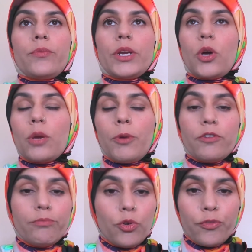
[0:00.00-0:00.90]
We're talking
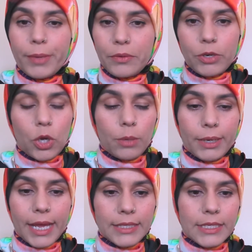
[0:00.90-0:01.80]
about movement. We're talking
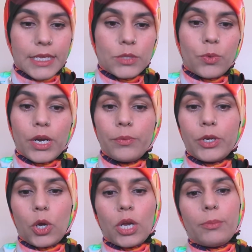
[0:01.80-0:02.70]
about exercise. What are we
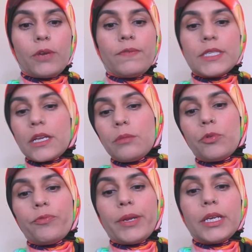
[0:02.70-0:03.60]
talking about? Physical
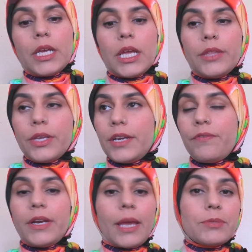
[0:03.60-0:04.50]
movement. There are
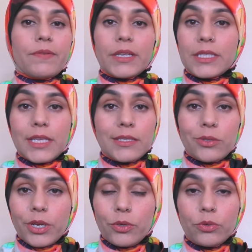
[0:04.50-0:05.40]
different types of exercise
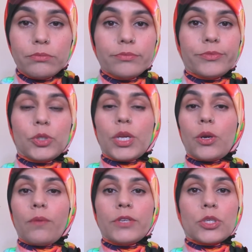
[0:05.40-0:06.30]
you can do. You can
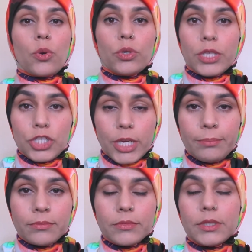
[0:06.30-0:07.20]
obviously go to the gym.